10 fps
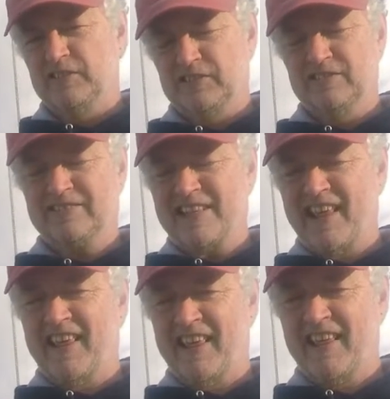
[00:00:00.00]
solution.
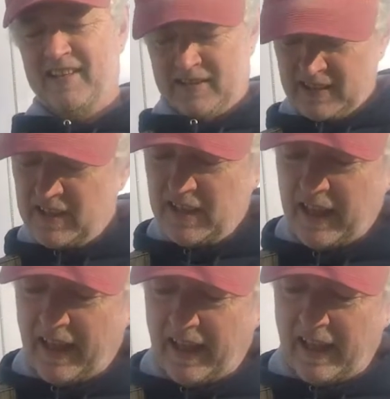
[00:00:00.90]

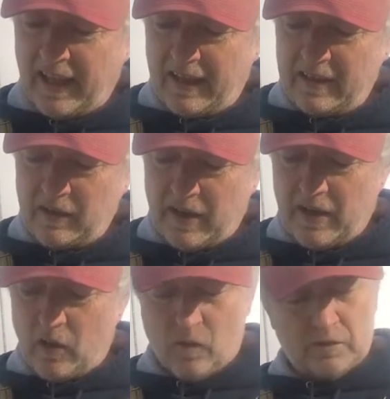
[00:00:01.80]
And
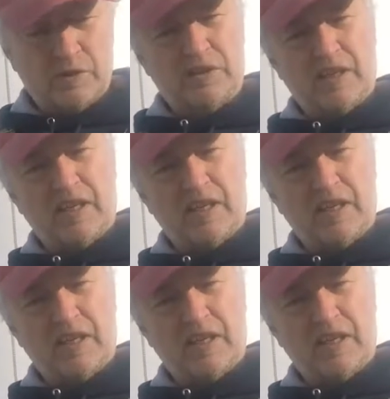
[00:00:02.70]
I over drilled